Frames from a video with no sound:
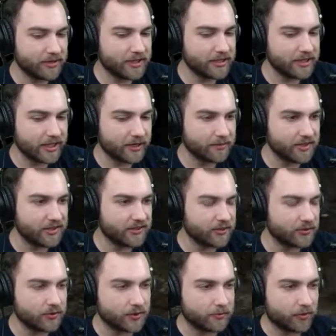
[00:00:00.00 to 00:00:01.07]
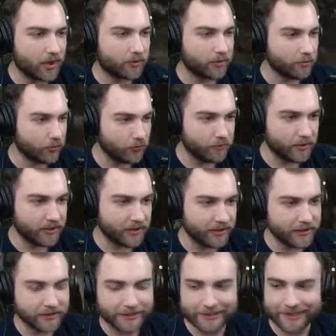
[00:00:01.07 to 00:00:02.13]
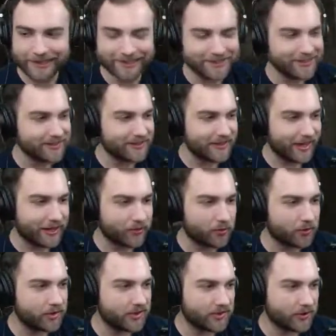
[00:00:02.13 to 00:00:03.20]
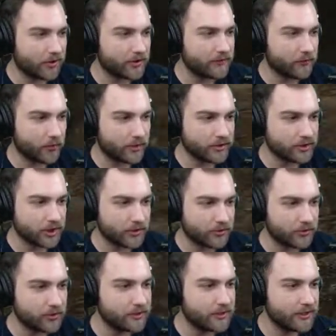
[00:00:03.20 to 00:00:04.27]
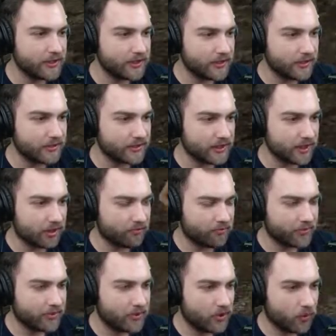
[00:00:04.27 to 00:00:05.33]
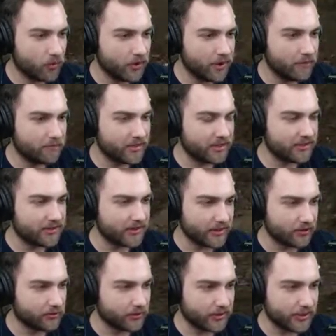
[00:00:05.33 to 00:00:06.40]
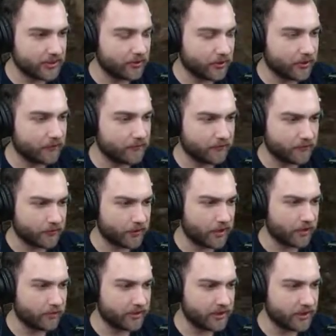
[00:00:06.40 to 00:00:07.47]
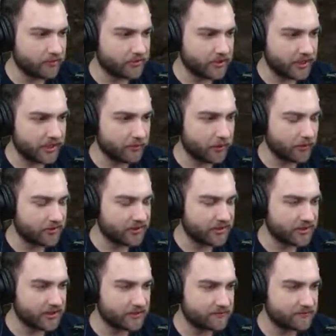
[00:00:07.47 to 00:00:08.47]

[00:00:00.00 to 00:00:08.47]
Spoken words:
the enemies and doing proper movement in these categories, and RE4 in general, is one of the biggest like learning curves for picking up the game, I would say.